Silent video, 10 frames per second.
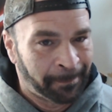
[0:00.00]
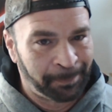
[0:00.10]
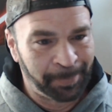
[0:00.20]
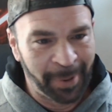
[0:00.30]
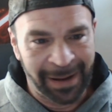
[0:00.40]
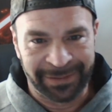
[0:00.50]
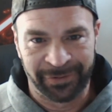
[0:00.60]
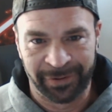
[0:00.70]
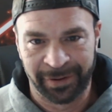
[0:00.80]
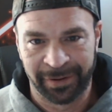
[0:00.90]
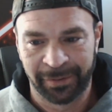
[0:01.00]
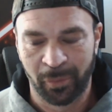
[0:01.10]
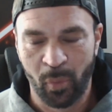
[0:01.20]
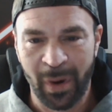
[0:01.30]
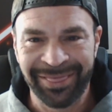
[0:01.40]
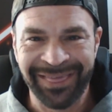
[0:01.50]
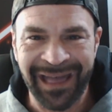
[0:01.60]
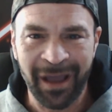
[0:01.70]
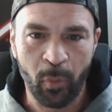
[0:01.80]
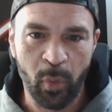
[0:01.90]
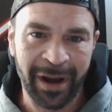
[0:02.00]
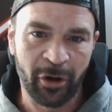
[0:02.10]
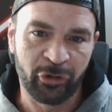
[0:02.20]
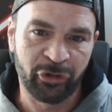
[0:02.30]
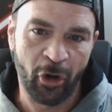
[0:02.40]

But when that wears